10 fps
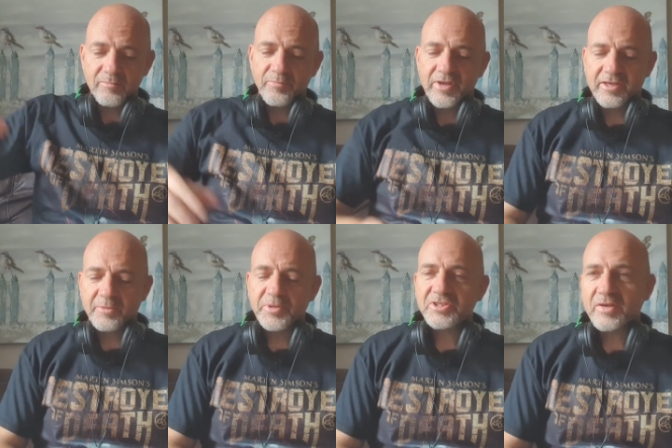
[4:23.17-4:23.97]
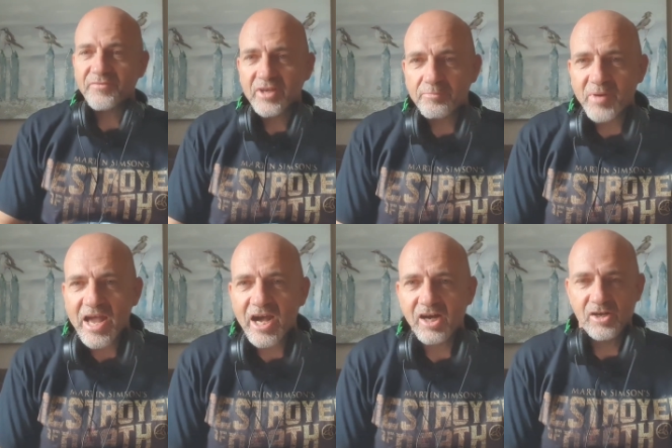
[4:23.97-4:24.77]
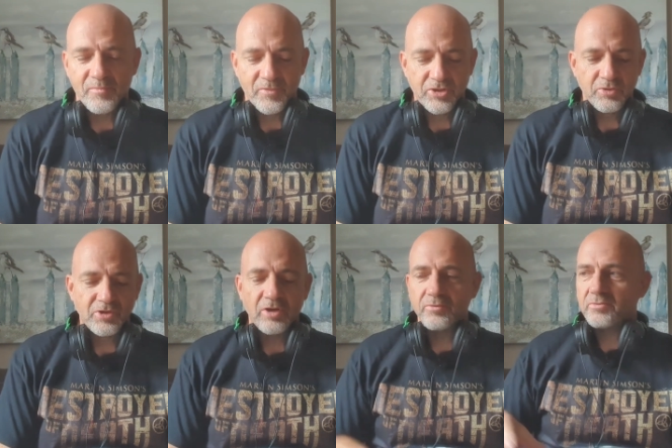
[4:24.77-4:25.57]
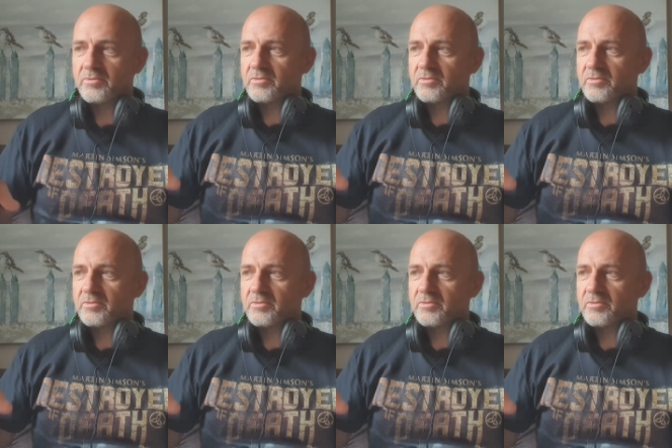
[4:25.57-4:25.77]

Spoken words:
but it could be something about them that you don't